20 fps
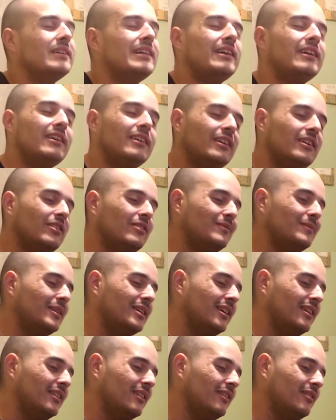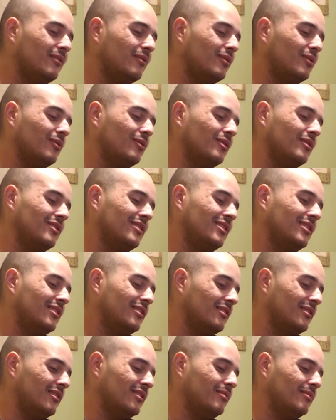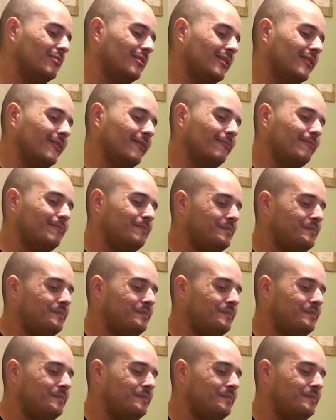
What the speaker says: Oh man, this one was good, man.